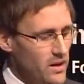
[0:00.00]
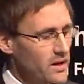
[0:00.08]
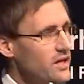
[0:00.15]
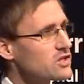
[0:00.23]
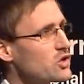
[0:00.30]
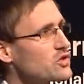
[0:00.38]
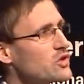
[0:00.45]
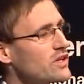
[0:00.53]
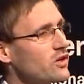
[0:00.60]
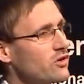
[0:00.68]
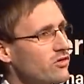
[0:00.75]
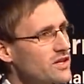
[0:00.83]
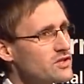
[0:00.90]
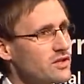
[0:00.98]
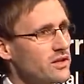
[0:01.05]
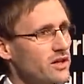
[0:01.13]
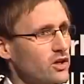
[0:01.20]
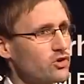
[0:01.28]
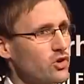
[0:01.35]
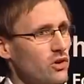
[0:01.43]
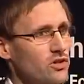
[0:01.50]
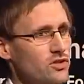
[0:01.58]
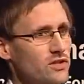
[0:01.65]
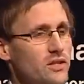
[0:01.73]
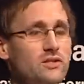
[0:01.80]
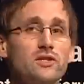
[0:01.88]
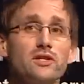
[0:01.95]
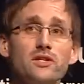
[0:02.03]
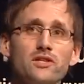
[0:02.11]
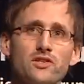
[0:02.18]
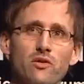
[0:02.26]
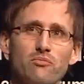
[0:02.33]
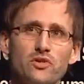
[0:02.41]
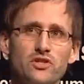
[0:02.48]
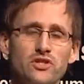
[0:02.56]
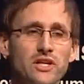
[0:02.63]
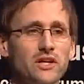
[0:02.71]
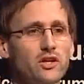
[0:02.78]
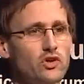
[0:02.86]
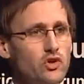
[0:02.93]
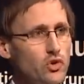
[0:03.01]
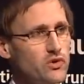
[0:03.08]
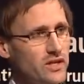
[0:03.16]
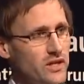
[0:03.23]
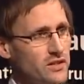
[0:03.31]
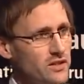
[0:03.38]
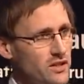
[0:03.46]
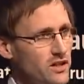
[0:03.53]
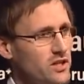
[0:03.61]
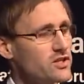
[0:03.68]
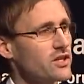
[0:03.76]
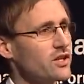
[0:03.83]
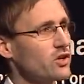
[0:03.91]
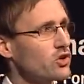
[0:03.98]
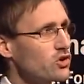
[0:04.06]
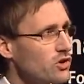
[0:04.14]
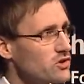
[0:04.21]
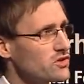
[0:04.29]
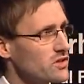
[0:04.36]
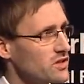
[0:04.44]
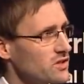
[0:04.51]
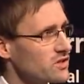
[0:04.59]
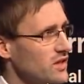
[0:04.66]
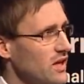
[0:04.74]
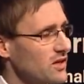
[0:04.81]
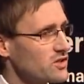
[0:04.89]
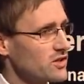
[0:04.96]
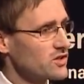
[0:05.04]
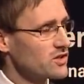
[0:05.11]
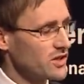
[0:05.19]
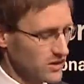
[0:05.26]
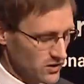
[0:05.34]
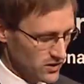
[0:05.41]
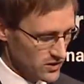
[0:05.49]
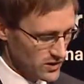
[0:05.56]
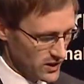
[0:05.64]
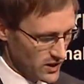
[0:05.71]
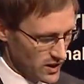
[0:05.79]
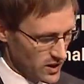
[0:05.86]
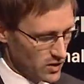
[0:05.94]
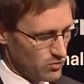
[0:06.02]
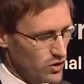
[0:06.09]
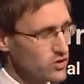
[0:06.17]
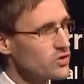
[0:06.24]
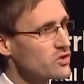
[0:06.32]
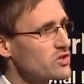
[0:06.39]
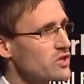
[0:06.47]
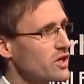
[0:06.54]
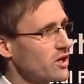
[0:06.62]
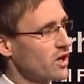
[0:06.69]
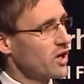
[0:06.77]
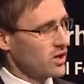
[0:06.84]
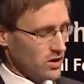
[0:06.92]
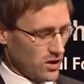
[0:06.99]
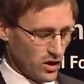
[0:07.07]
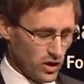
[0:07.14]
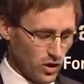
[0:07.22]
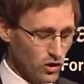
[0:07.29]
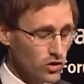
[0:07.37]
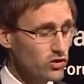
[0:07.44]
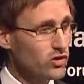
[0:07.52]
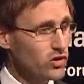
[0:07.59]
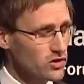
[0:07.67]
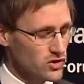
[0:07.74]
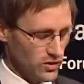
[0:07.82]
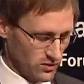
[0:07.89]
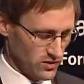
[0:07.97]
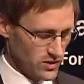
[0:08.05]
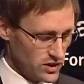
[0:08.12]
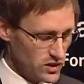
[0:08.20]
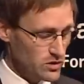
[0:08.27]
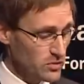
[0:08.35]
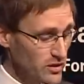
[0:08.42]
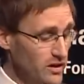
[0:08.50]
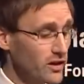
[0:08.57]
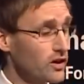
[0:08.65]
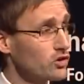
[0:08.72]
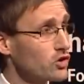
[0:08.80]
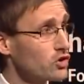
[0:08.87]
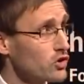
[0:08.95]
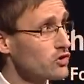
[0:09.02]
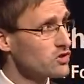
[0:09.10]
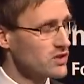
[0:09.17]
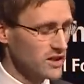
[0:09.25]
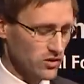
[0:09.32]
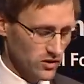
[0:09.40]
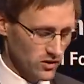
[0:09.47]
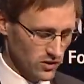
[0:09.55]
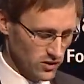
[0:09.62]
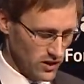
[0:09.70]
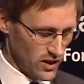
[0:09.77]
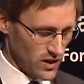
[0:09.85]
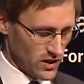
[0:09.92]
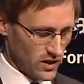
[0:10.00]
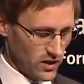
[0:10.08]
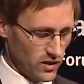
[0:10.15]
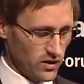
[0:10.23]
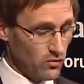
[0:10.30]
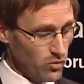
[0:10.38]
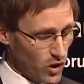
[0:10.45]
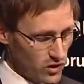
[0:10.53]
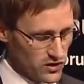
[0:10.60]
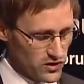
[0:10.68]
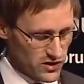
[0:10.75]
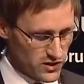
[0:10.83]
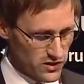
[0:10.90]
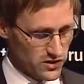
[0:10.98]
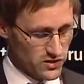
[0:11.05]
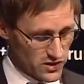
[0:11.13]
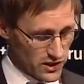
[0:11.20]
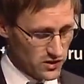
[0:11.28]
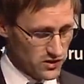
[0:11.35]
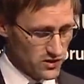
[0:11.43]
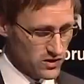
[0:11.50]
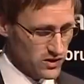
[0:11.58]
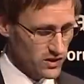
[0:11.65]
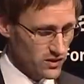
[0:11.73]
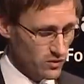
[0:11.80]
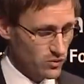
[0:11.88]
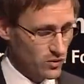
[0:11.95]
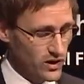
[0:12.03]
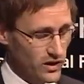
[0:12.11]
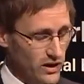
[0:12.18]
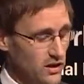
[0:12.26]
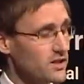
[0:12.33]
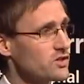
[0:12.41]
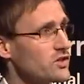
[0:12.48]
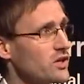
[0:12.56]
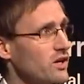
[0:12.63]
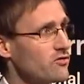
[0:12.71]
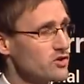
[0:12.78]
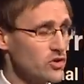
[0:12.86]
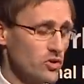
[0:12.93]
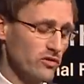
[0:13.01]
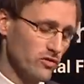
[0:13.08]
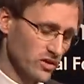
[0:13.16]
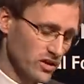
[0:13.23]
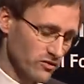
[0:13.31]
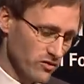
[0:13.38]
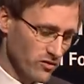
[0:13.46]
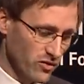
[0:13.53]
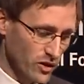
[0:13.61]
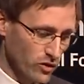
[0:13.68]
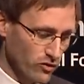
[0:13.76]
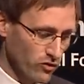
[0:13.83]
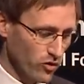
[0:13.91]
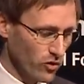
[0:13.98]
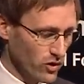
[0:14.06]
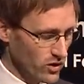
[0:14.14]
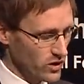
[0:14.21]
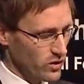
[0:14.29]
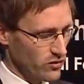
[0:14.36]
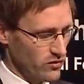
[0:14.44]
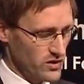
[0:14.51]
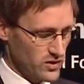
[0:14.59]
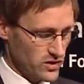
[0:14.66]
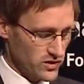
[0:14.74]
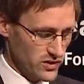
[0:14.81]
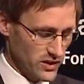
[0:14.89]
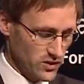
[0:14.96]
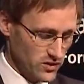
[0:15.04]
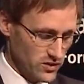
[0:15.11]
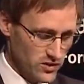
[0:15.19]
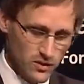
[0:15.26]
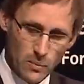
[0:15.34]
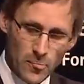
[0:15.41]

It's also increasingly acknowledged that cities are particularly good at cutting across these classic sectors, producing uh, cross-disciplinary and cross-sectoral uh, policies, sectors here, where at least you have two, if not even three or four of these sectors.